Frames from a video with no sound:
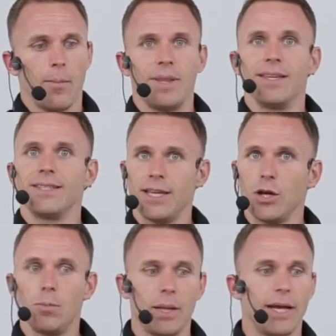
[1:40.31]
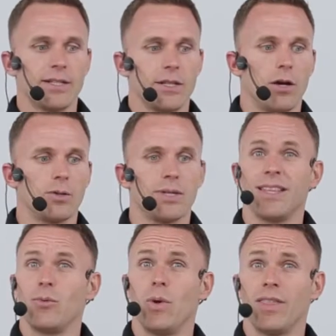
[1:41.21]
but the single blade, as long as
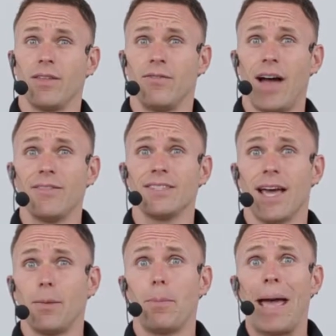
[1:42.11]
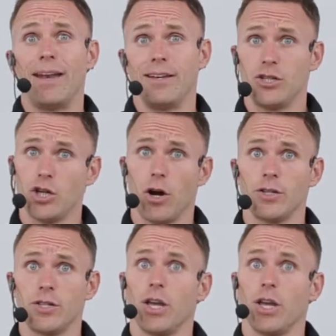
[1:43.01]
with the 5-sided patented jars,